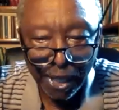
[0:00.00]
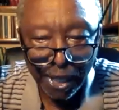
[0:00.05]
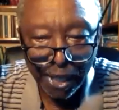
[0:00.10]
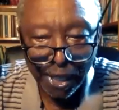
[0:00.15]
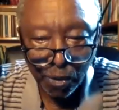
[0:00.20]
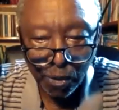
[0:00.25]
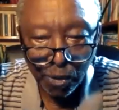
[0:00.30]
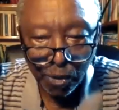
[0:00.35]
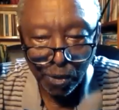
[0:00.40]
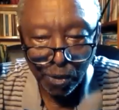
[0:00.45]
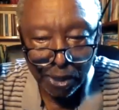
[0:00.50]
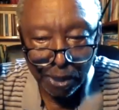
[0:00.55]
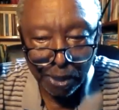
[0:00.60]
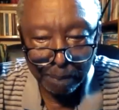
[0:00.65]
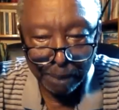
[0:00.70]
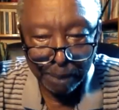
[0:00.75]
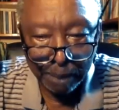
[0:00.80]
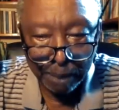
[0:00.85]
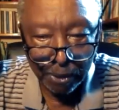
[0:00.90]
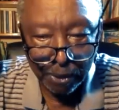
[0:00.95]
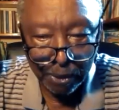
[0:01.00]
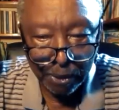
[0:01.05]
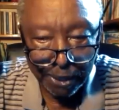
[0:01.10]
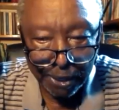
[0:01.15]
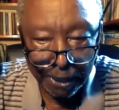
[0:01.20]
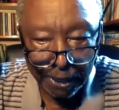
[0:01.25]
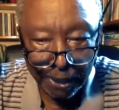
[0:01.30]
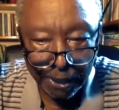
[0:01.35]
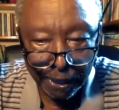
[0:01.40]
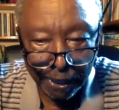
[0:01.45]
You talked about
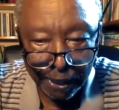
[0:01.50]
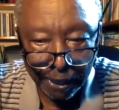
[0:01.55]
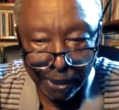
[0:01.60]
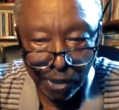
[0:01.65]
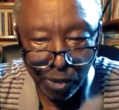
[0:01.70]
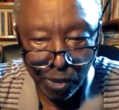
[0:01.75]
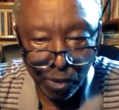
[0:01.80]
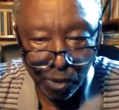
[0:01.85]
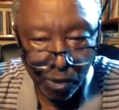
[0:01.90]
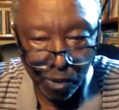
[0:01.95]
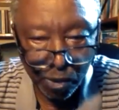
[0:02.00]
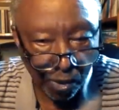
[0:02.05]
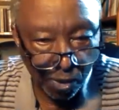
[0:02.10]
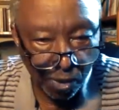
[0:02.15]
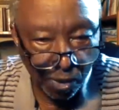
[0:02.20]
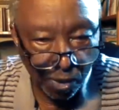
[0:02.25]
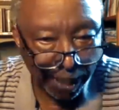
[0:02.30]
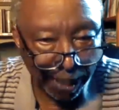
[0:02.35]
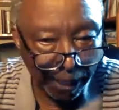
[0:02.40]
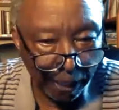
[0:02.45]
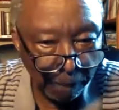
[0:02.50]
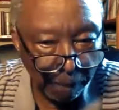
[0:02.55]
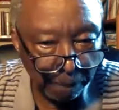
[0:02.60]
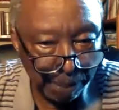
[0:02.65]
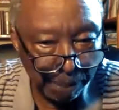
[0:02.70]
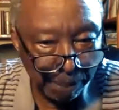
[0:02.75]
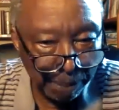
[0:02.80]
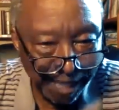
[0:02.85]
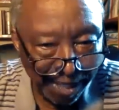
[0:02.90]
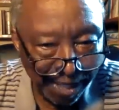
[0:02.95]
issues concerning
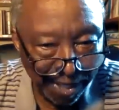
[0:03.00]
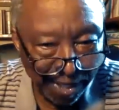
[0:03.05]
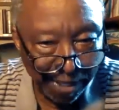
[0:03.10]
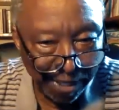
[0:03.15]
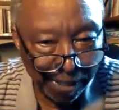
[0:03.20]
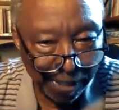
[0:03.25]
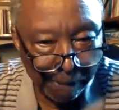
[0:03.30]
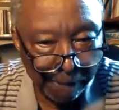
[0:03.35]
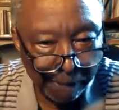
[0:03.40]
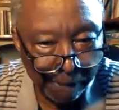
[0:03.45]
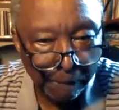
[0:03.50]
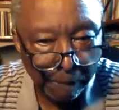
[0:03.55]
peace.